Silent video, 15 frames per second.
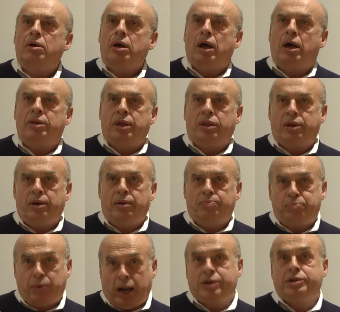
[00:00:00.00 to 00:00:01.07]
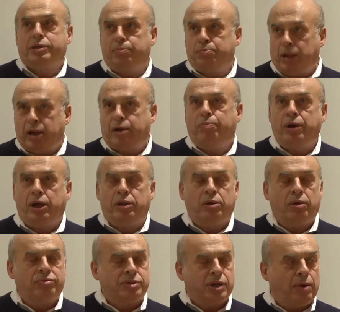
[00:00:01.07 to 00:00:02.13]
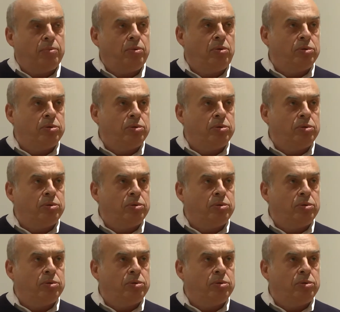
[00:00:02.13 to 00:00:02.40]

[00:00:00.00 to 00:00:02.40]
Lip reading: under the pressure, blackmail of some